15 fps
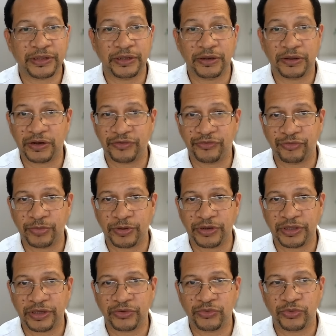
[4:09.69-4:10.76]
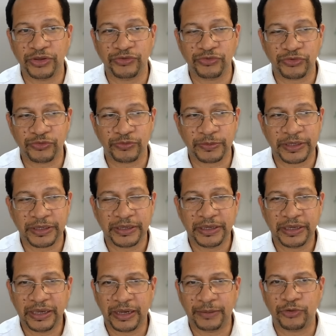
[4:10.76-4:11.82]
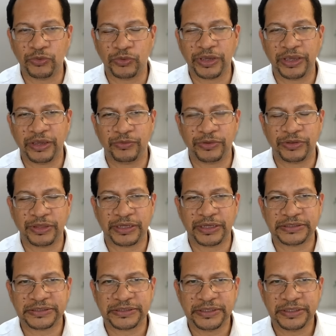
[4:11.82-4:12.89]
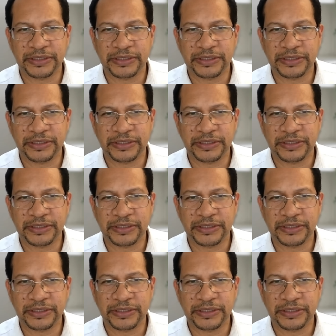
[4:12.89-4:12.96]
Not everybody agrees with me. I'm okay with that.